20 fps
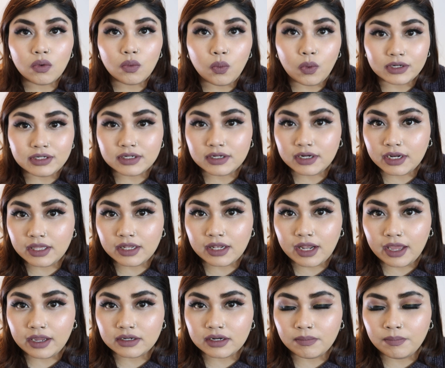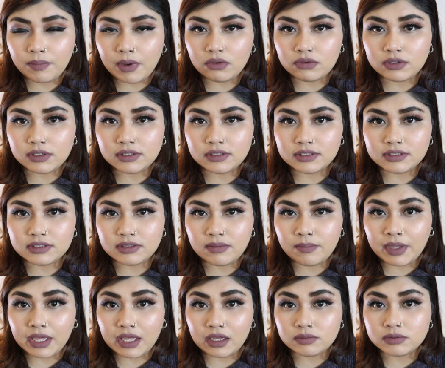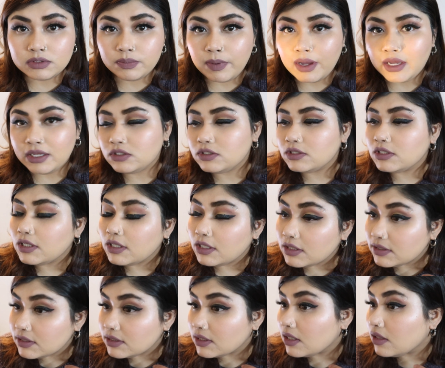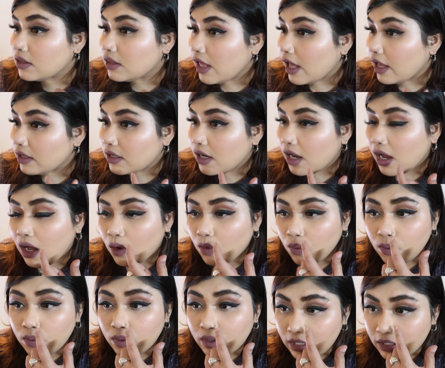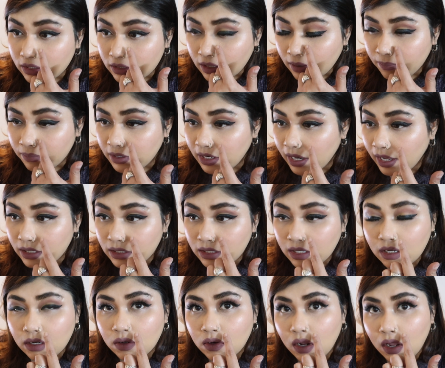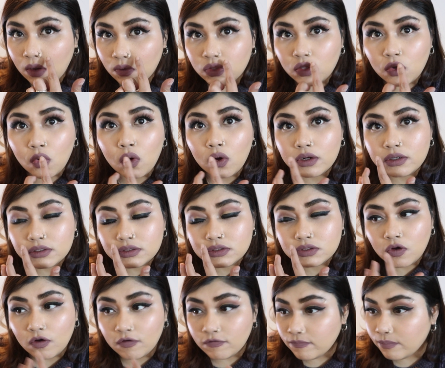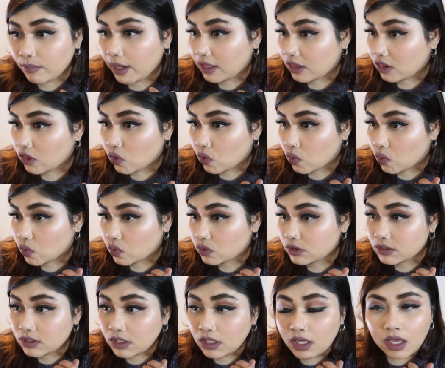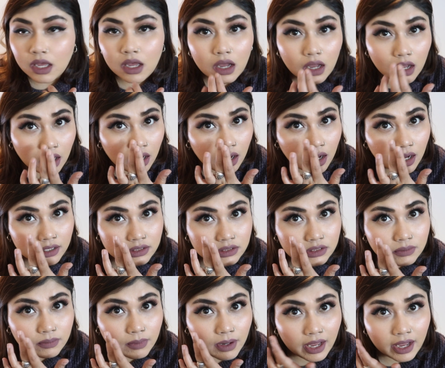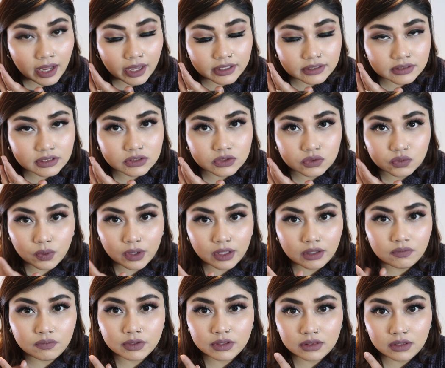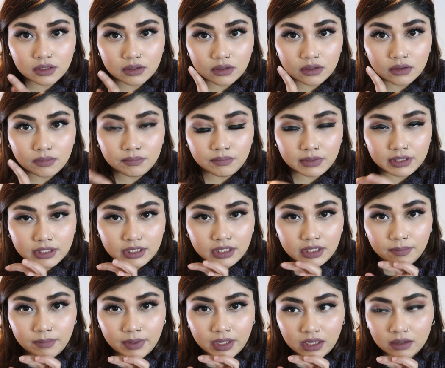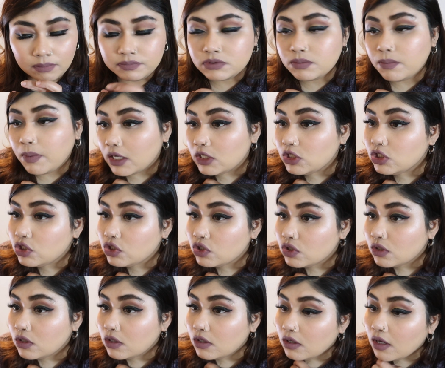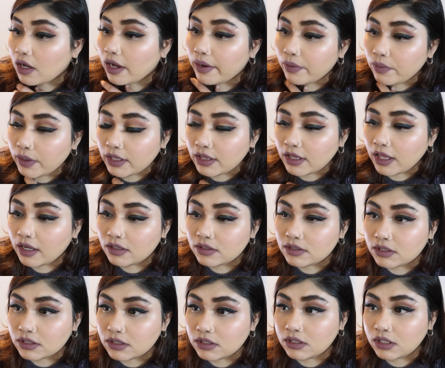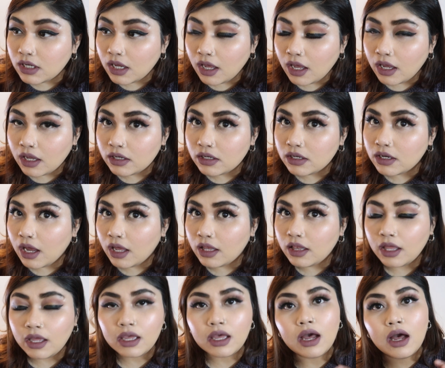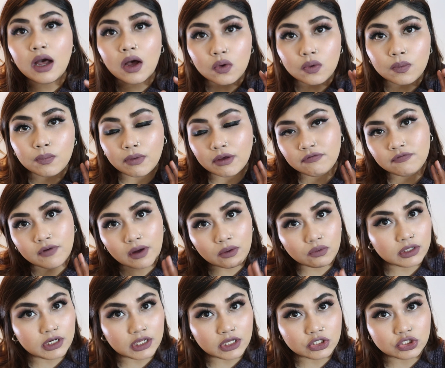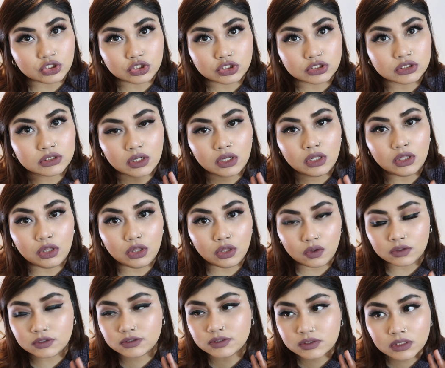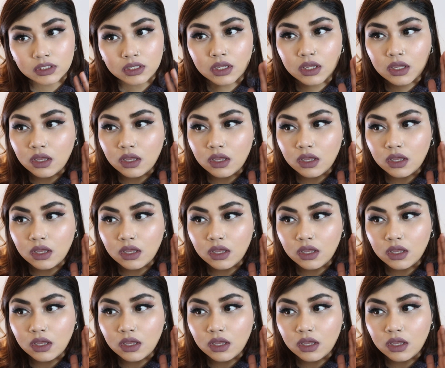what I really liked about this makeup sponge is that how it applied around the corners of my nose, under my eyes as well, with the mini makeup sponge. I really liked it, and I like how my foundation looks